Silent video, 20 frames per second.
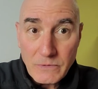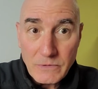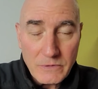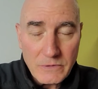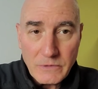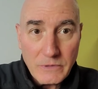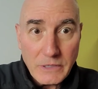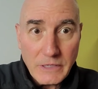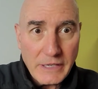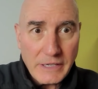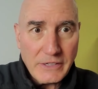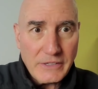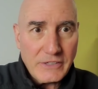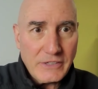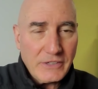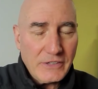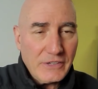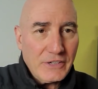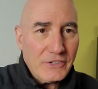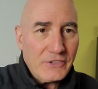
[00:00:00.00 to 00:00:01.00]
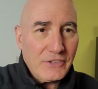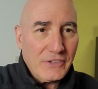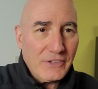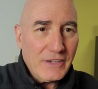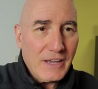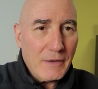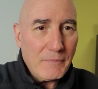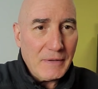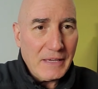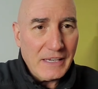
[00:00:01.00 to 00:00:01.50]
really good
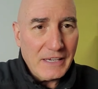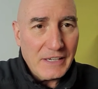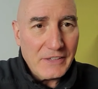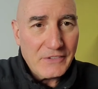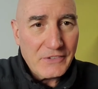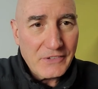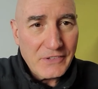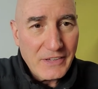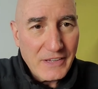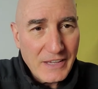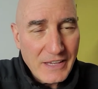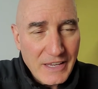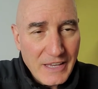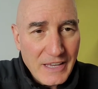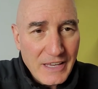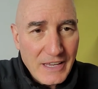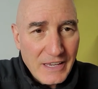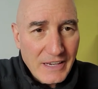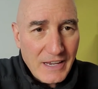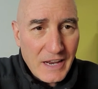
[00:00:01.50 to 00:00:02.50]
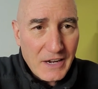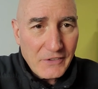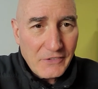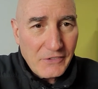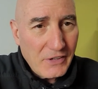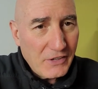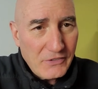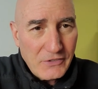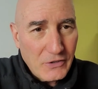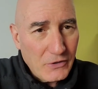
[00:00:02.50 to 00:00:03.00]
condition. I mean, it's got
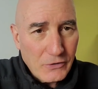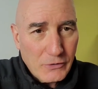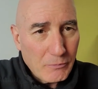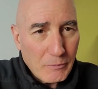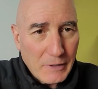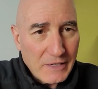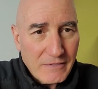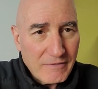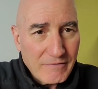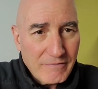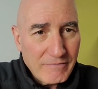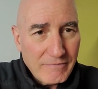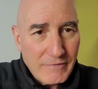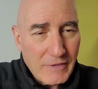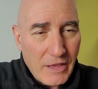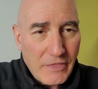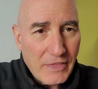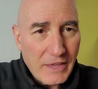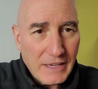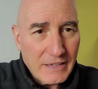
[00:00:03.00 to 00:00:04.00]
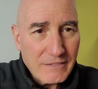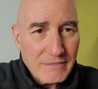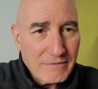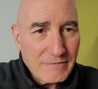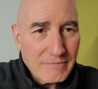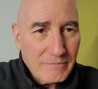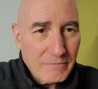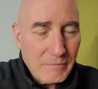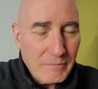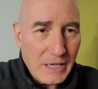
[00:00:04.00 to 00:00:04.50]
its issues, but nothing
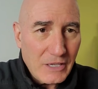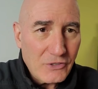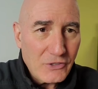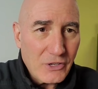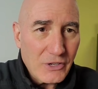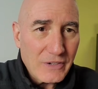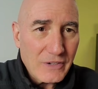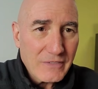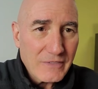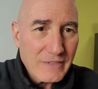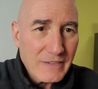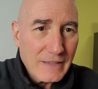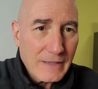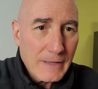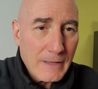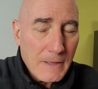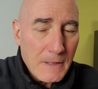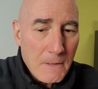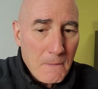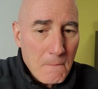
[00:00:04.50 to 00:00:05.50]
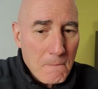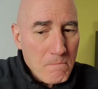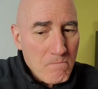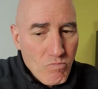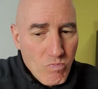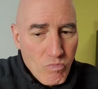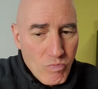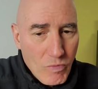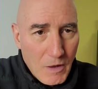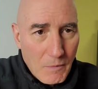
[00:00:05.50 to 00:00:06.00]
major.
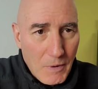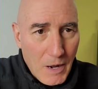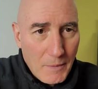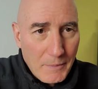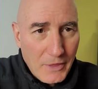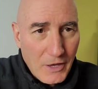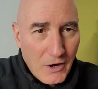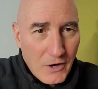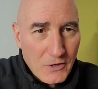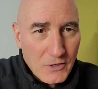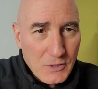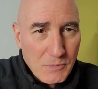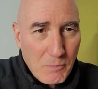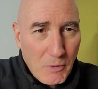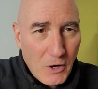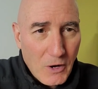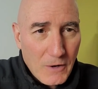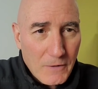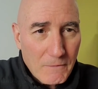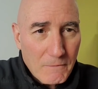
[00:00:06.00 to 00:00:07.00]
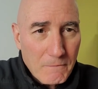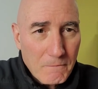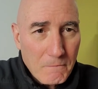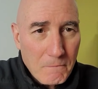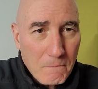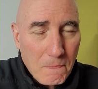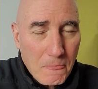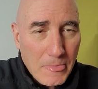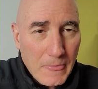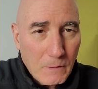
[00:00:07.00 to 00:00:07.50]
Probably the hardest part
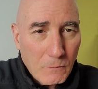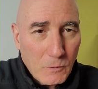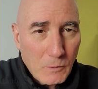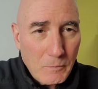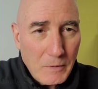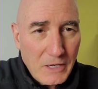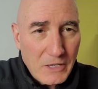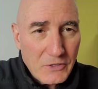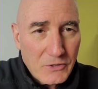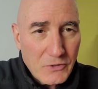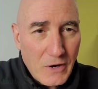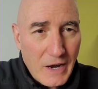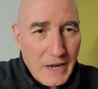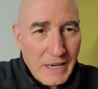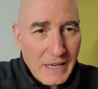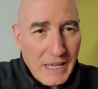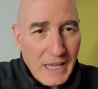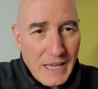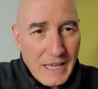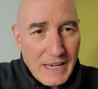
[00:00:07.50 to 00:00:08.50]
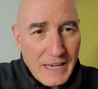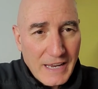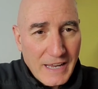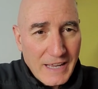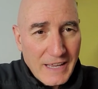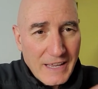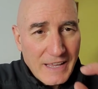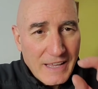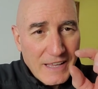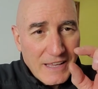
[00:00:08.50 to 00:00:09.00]
will be to try to get
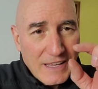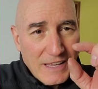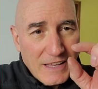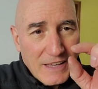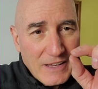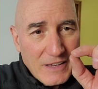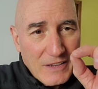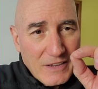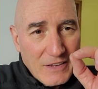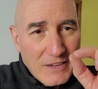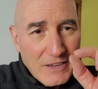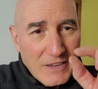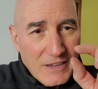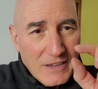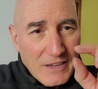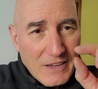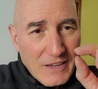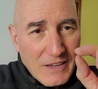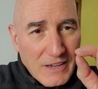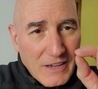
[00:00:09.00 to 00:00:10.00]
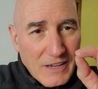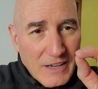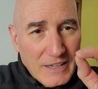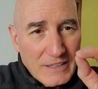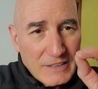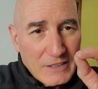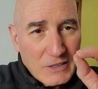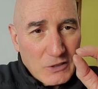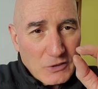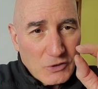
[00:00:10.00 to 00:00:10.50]
a
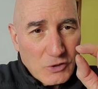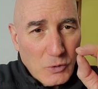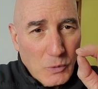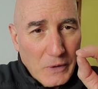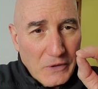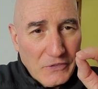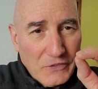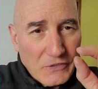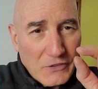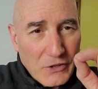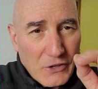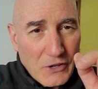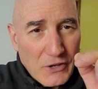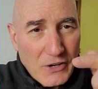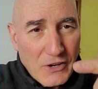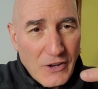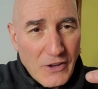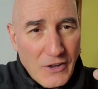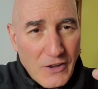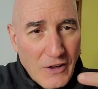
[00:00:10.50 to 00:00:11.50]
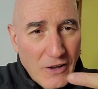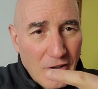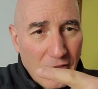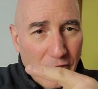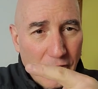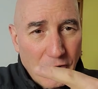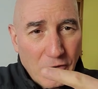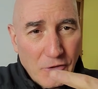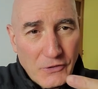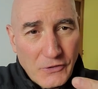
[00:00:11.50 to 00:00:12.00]
little twister
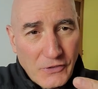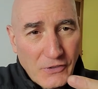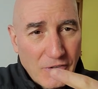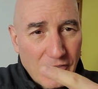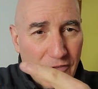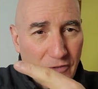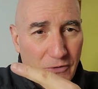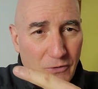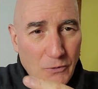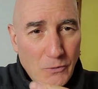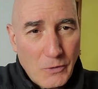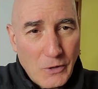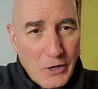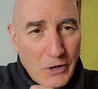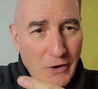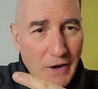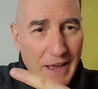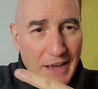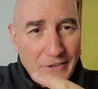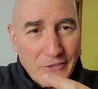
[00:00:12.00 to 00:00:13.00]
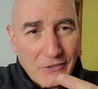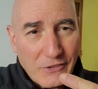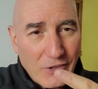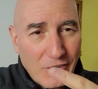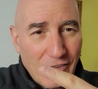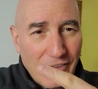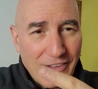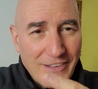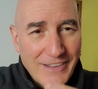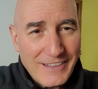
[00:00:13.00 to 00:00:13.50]
on those rear
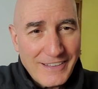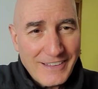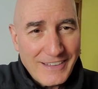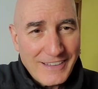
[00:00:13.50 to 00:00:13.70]
axle